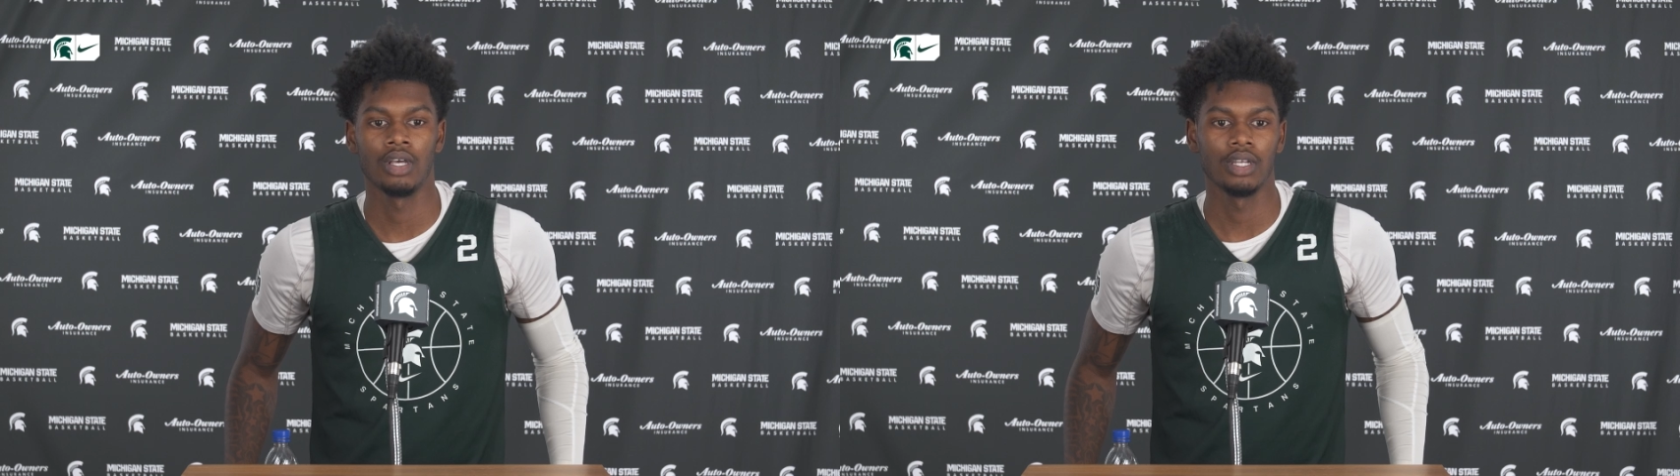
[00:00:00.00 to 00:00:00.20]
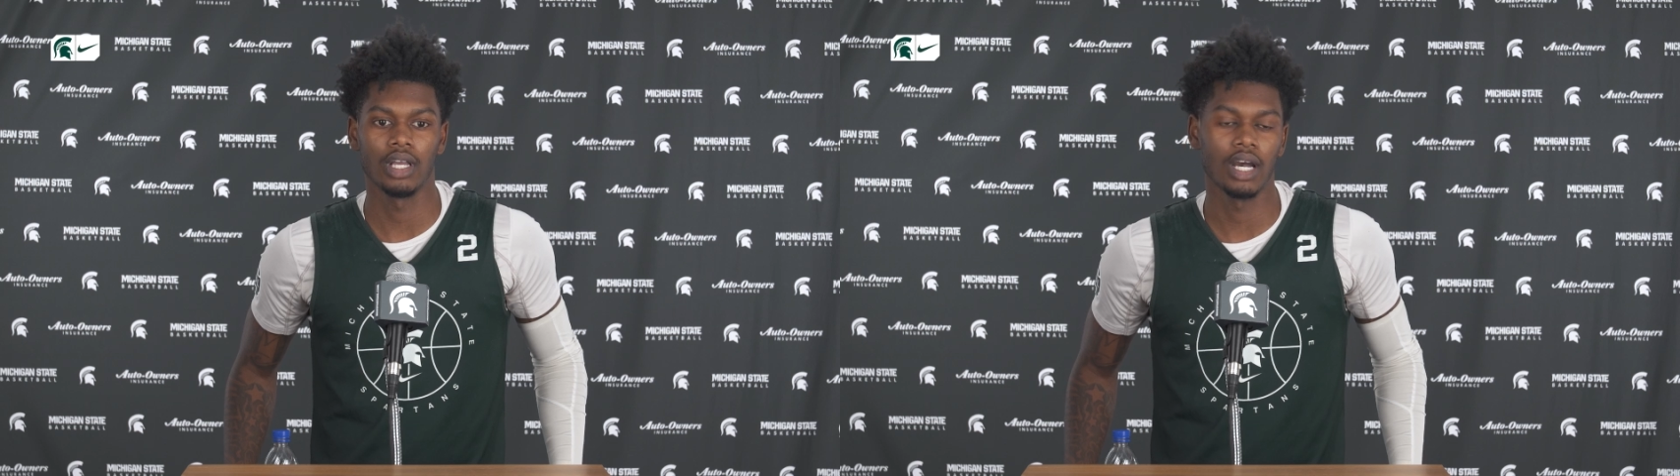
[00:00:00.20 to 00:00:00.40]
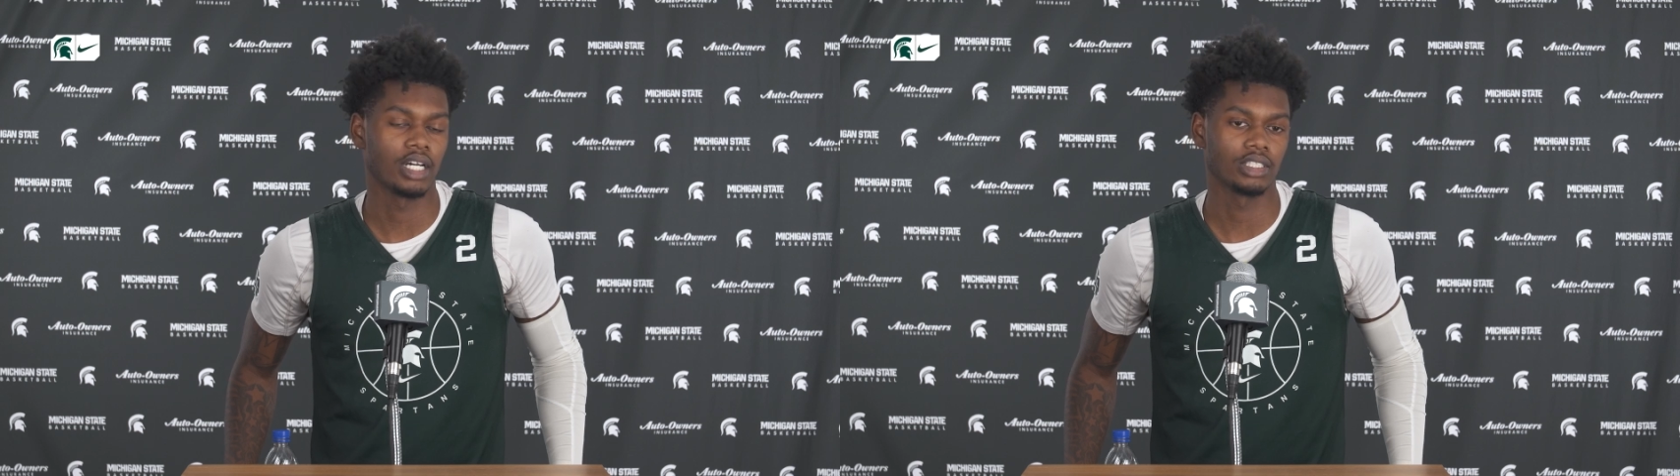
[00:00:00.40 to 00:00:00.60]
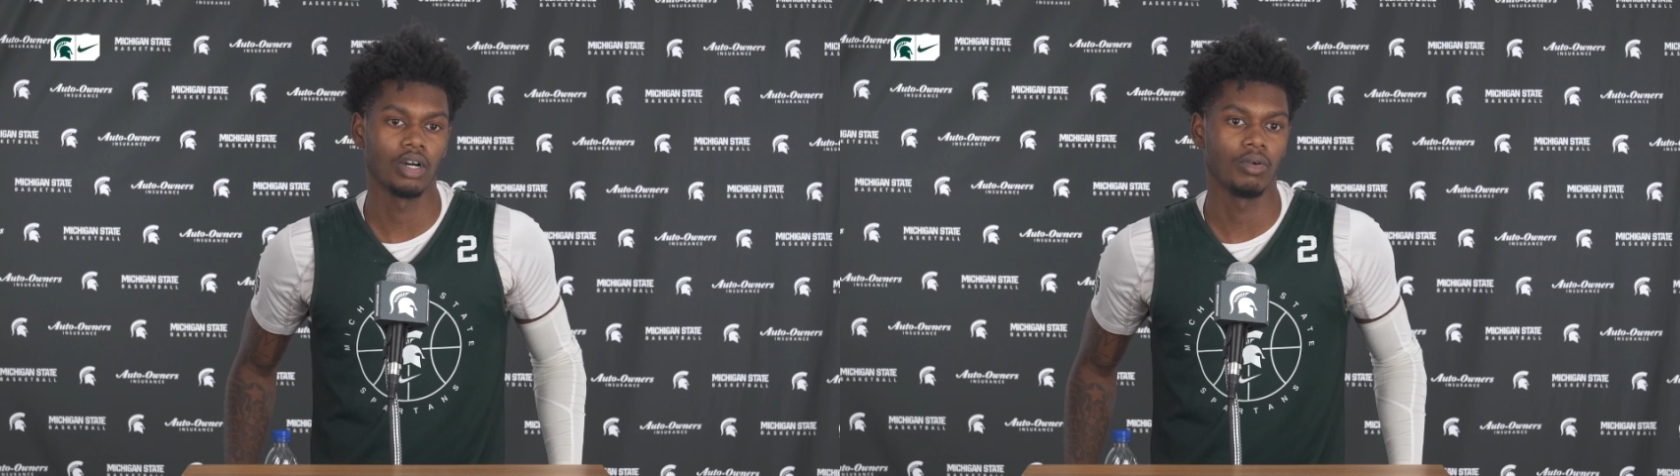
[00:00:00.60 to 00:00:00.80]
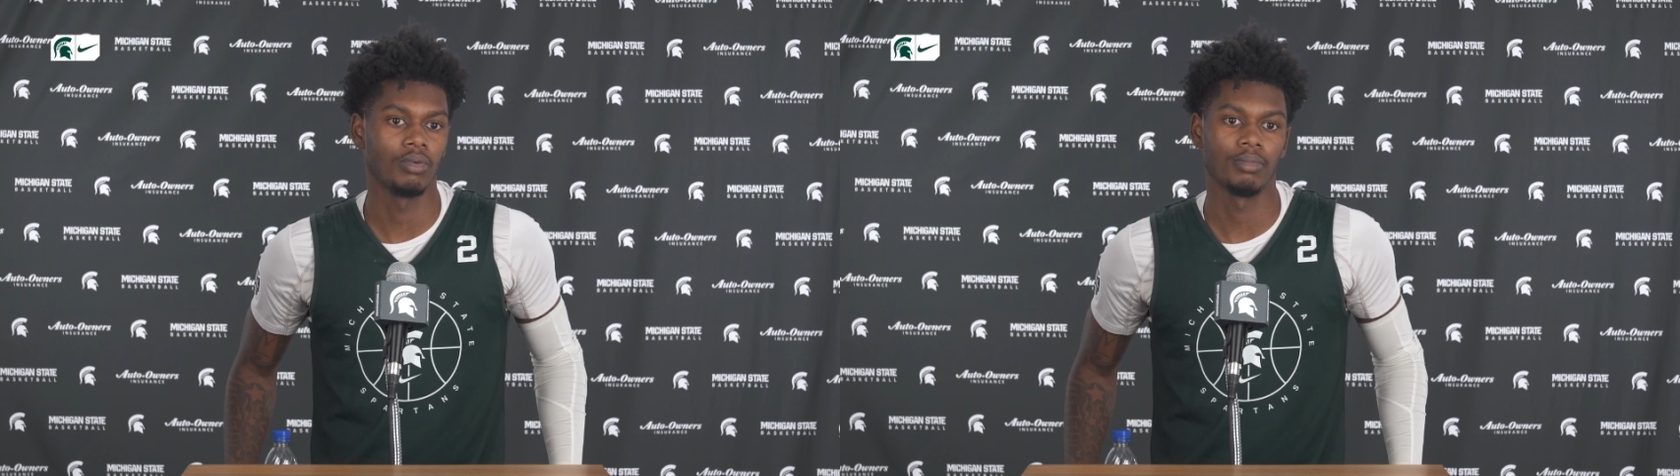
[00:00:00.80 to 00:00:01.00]
the guys
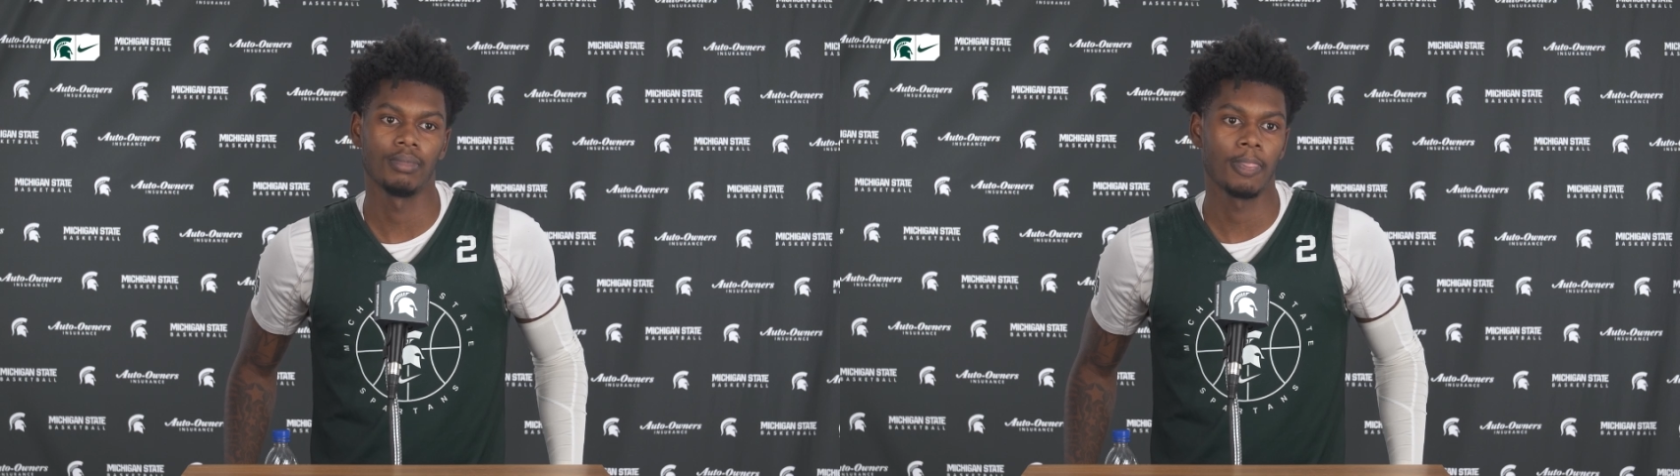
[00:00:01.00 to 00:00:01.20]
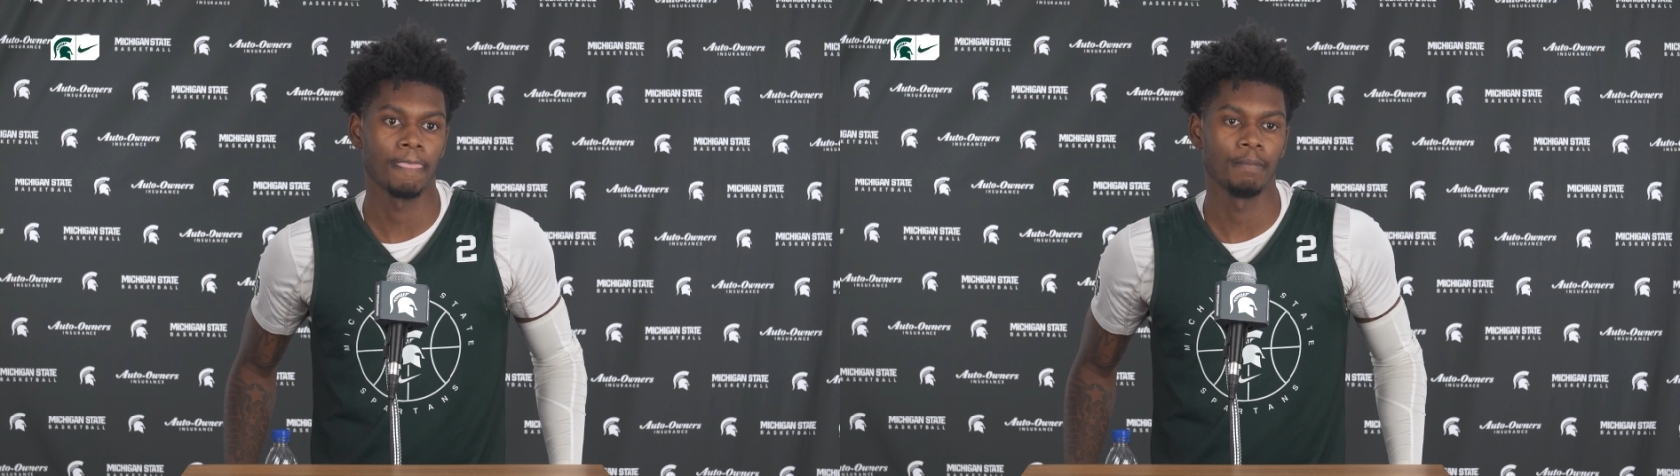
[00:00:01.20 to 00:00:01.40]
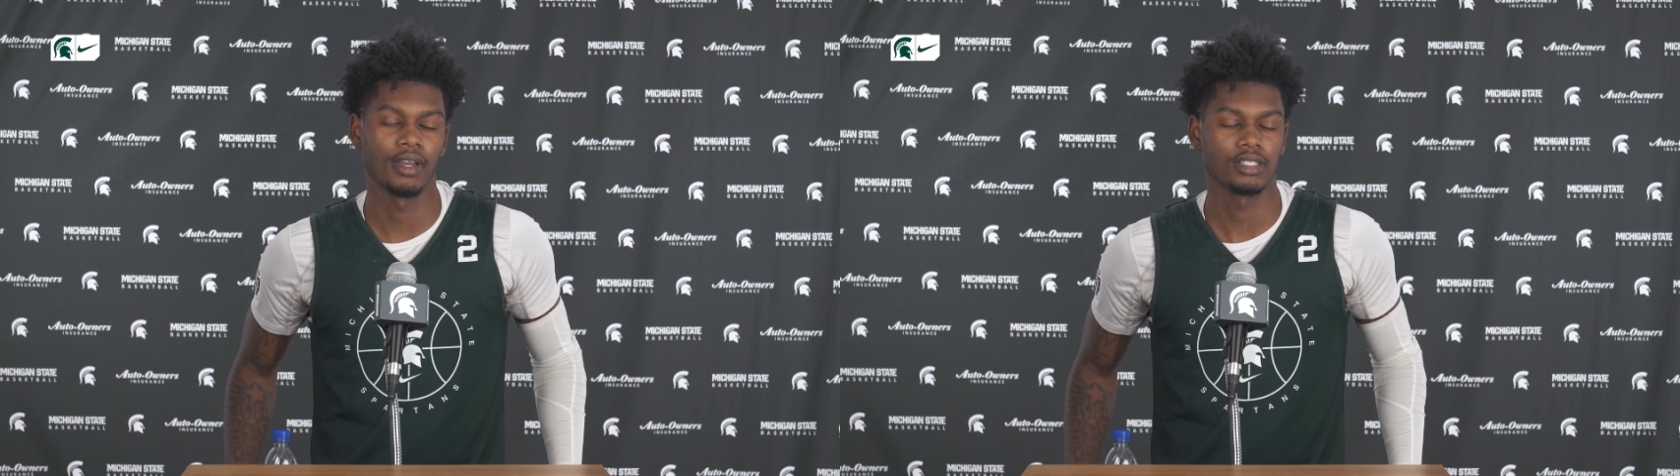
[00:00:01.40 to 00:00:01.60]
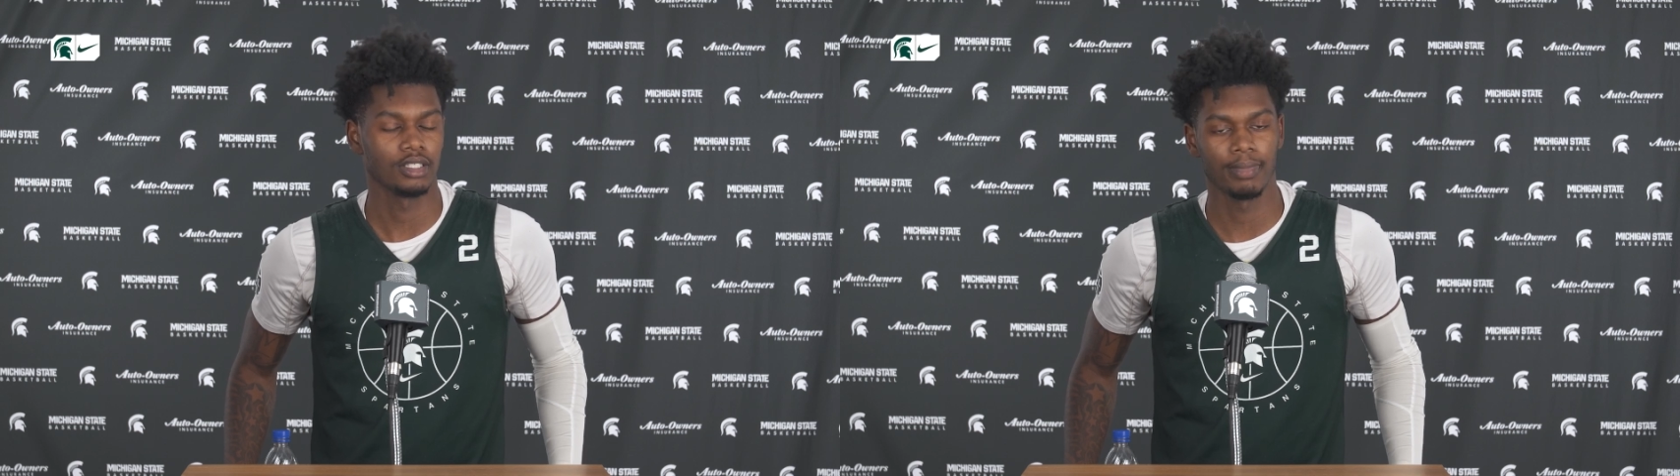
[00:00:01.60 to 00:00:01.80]
going to basically